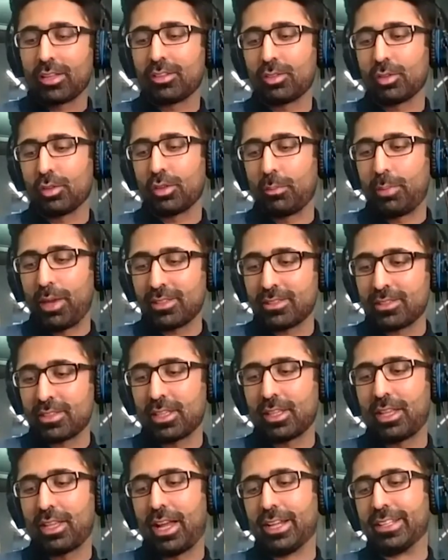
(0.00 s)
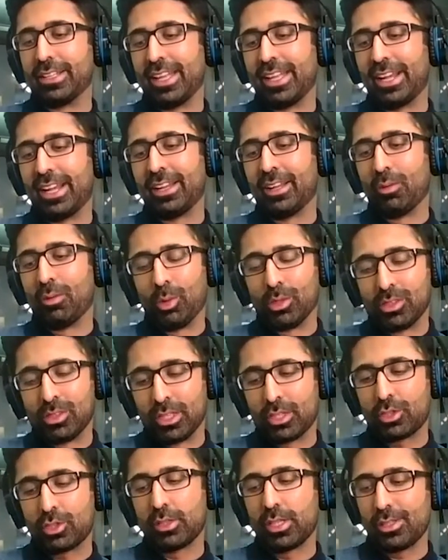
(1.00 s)
so the best deal I did was
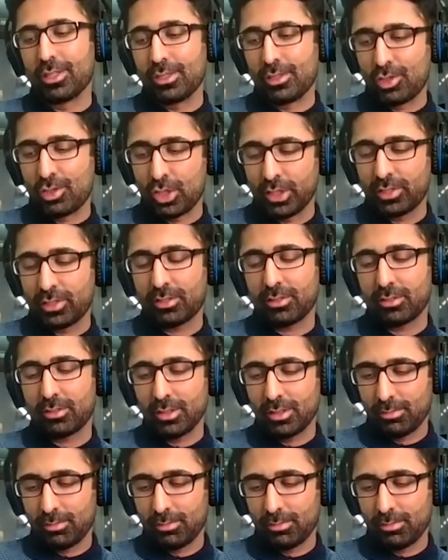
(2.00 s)
literally just